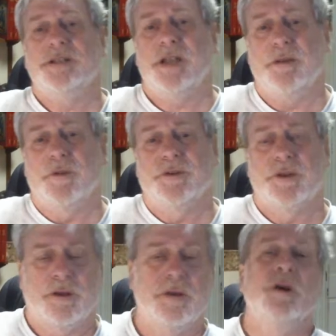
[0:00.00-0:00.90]
he's able
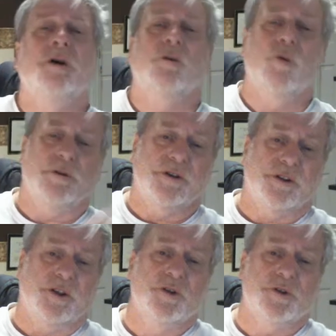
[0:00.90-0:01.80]
to quote an
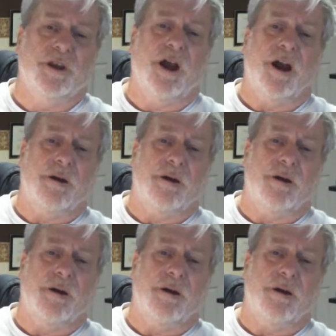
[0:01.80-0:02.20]
unusually